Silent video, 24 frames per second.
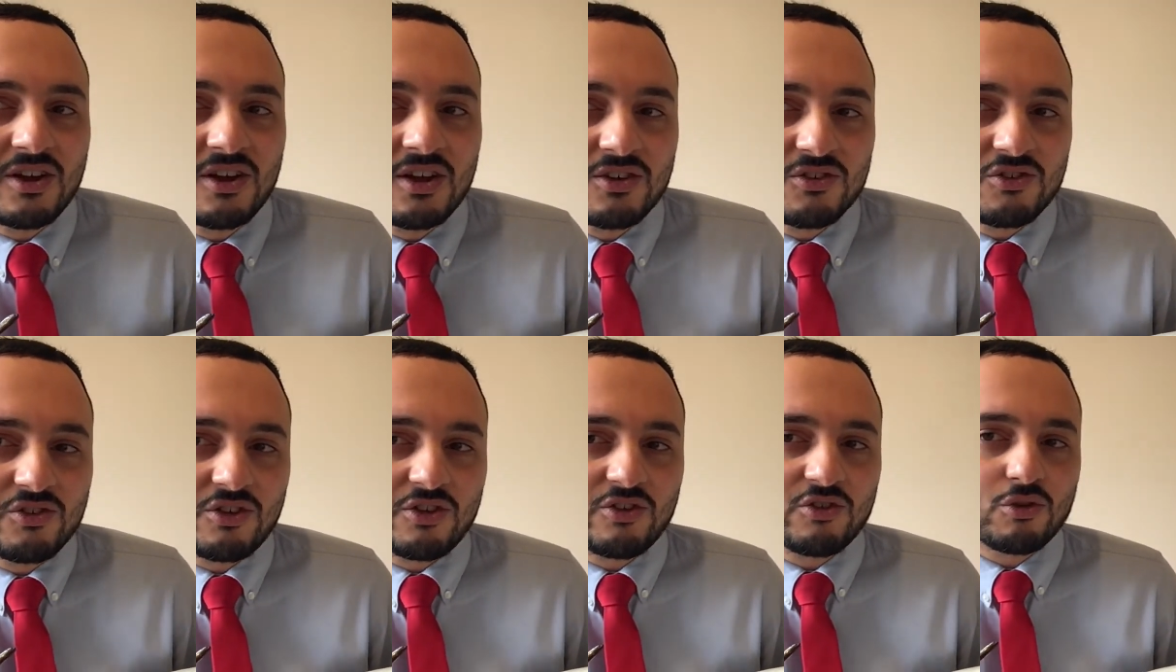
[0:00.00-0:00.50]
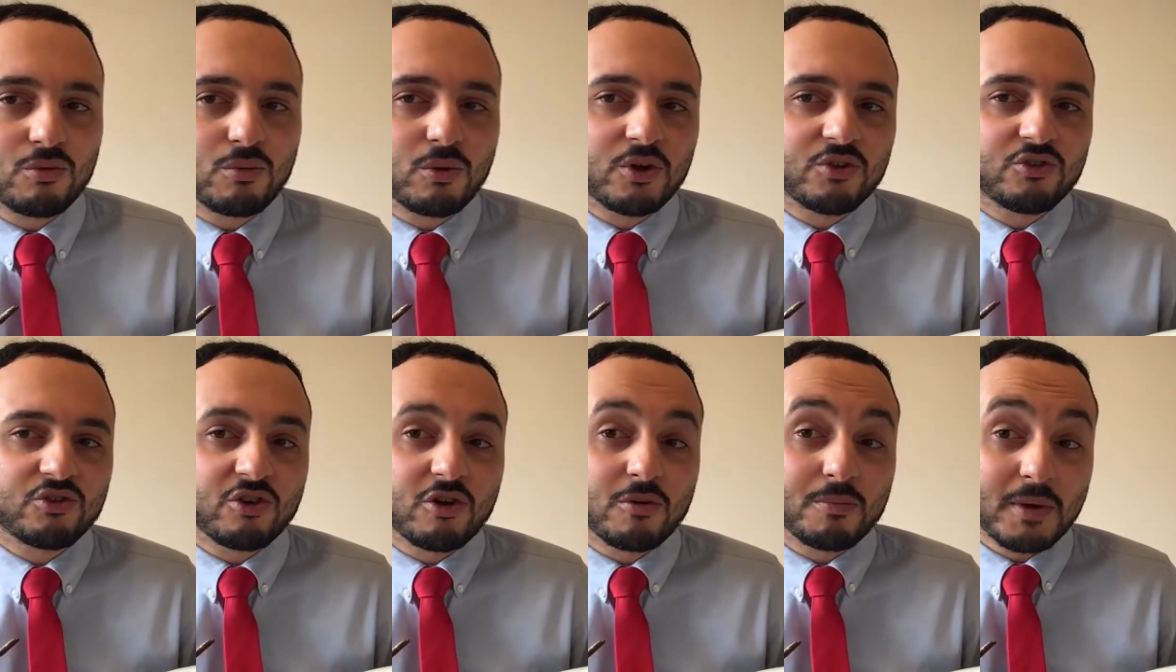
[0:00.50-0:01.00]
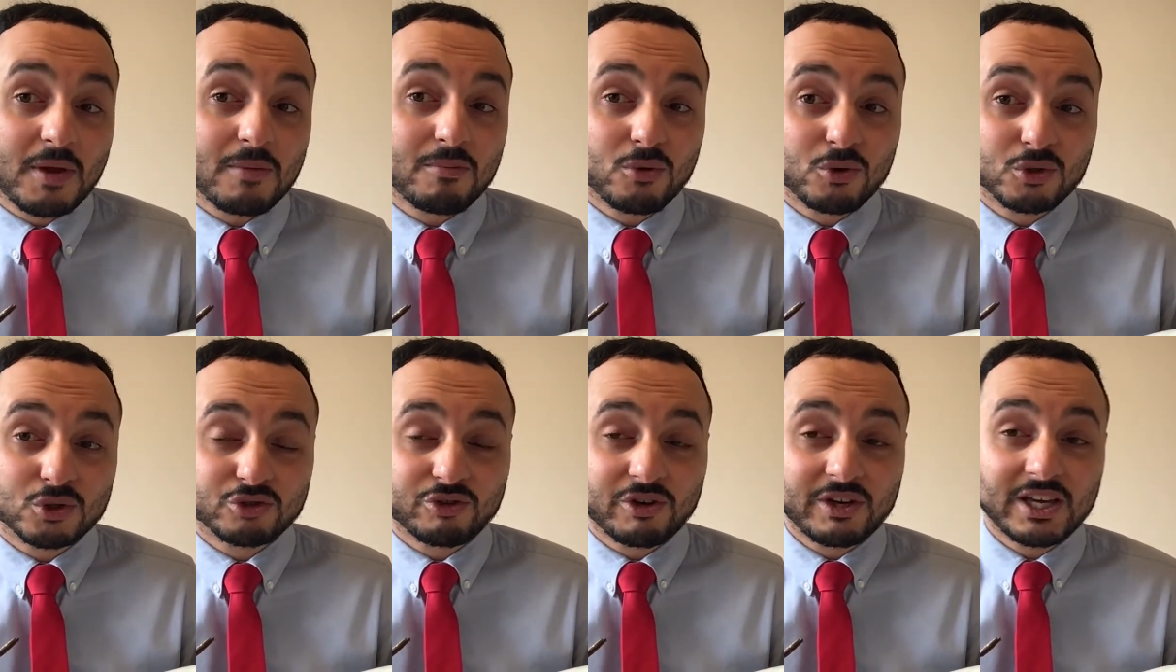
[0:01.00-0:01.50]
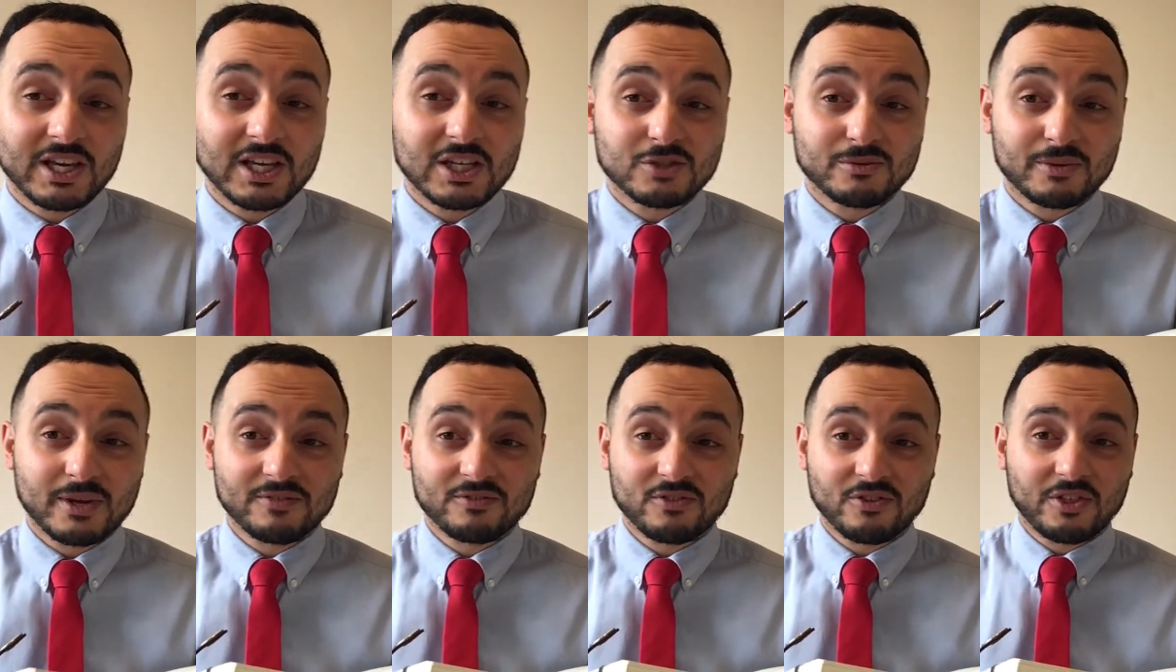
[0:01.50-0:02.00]
So these are the ones that are a bit more tricky because we
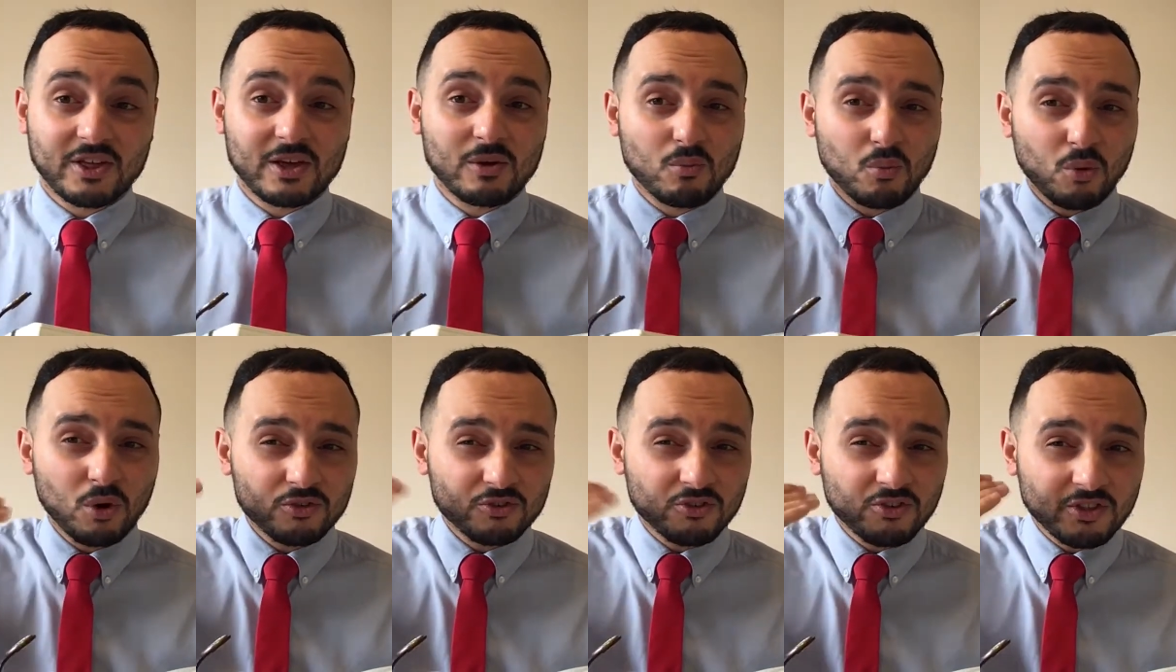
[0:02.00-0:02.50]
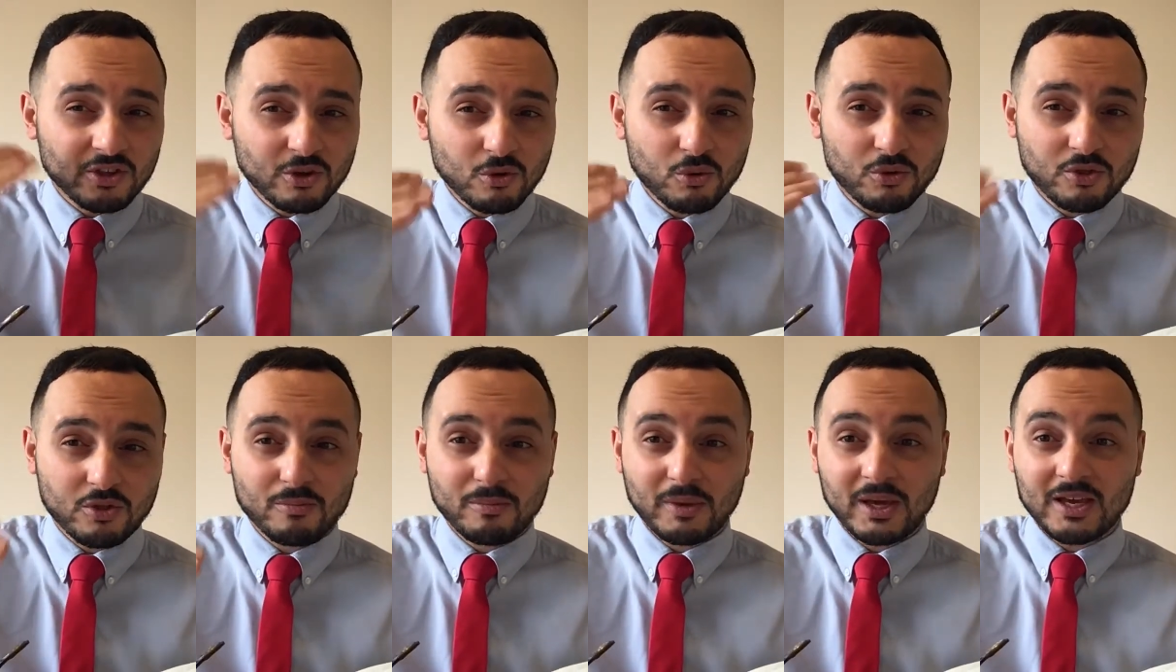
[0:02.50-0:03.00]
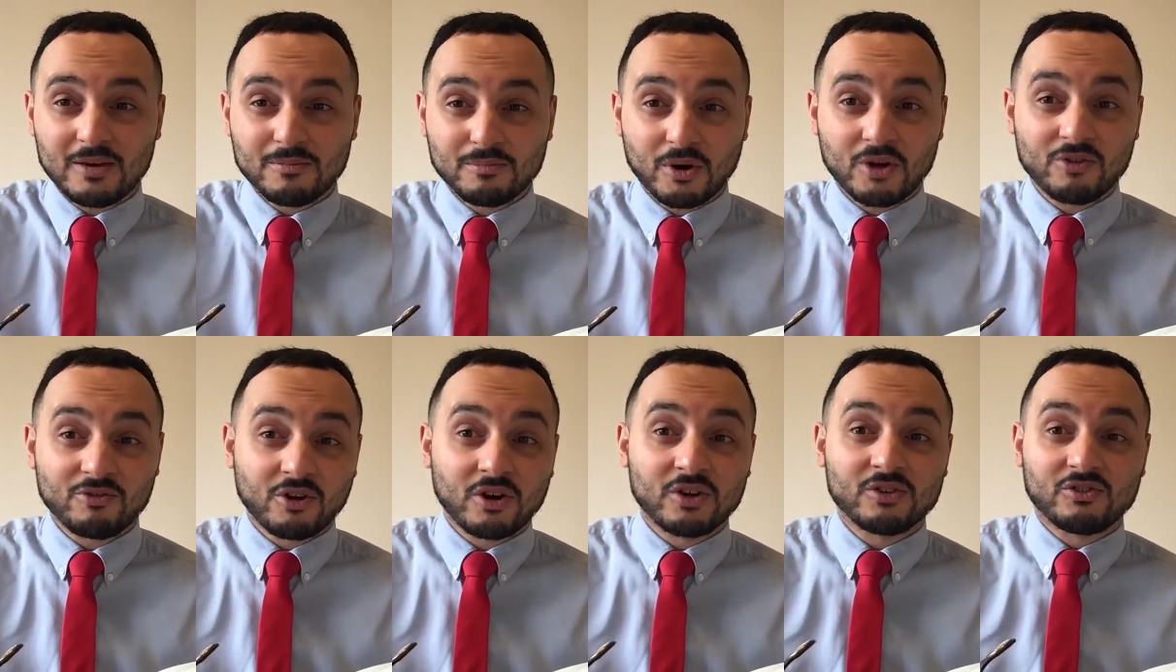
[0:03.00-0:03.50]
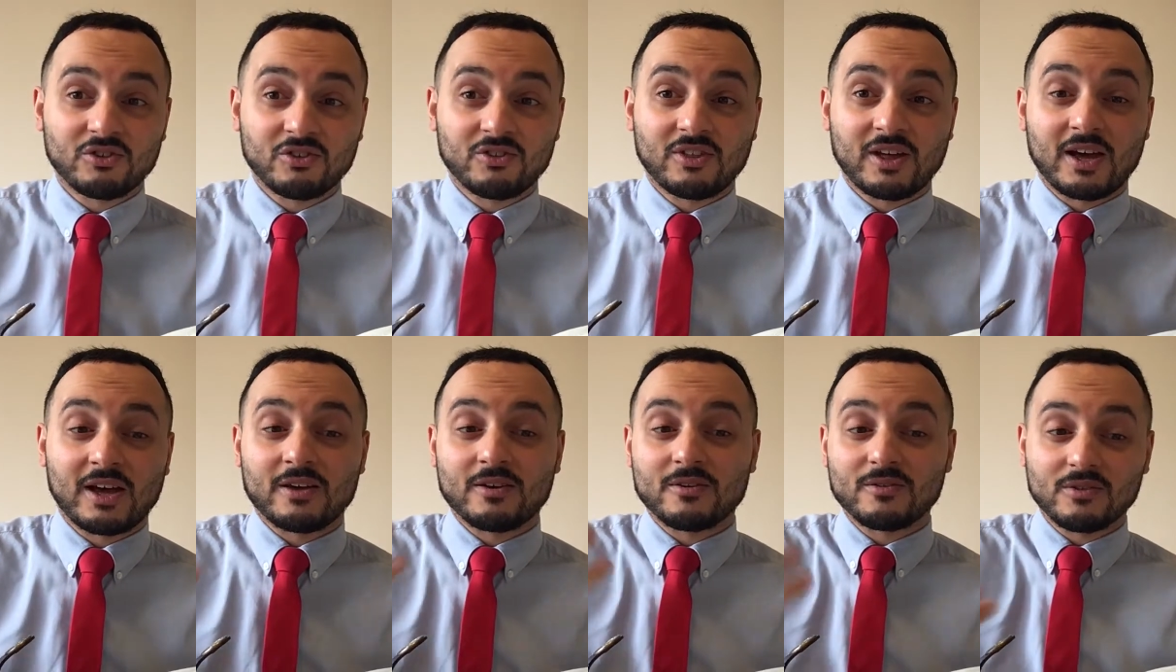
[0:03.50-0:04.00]
have to think, what did the author mean by writing
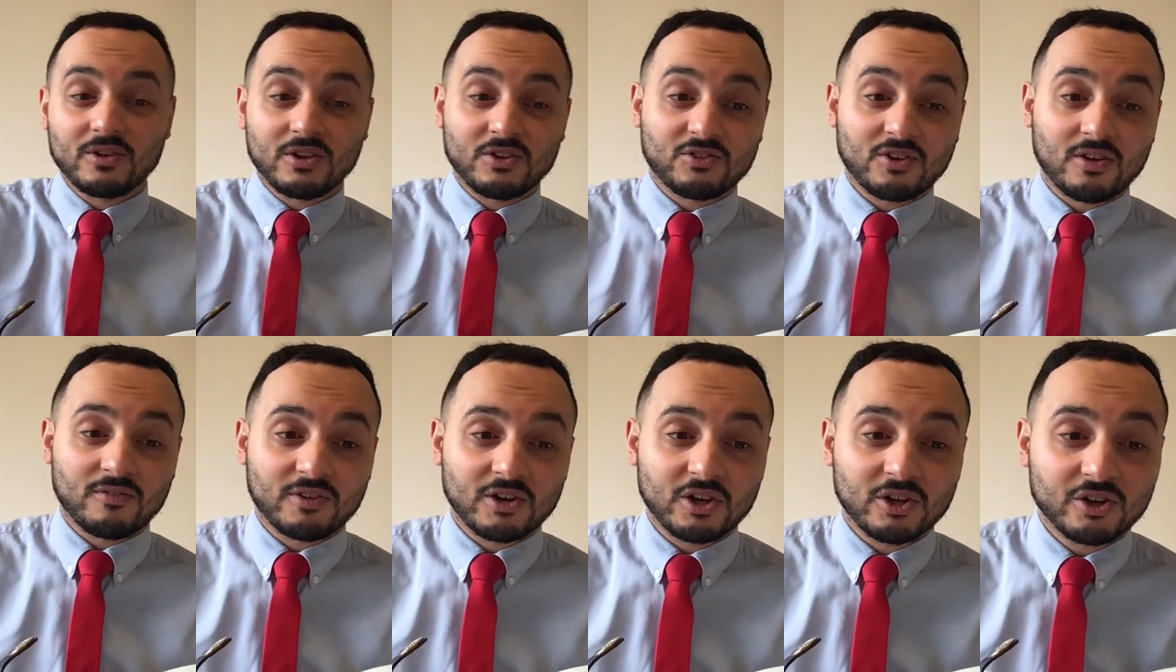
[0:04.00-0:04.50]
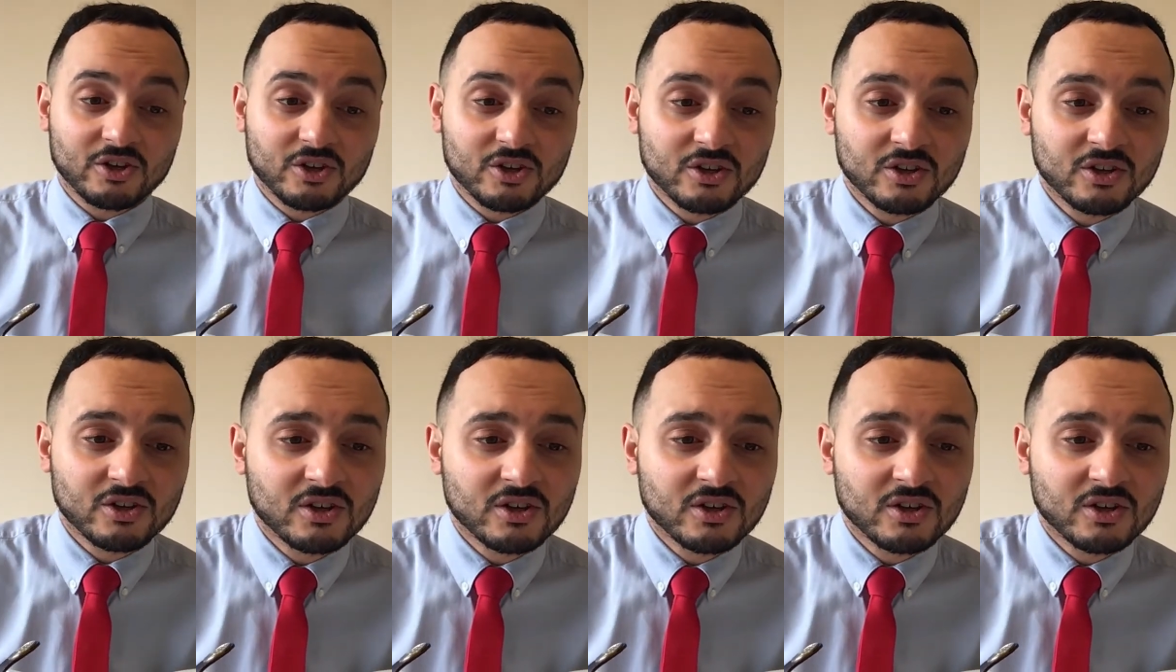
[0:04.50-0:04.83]
that? Let's have a look.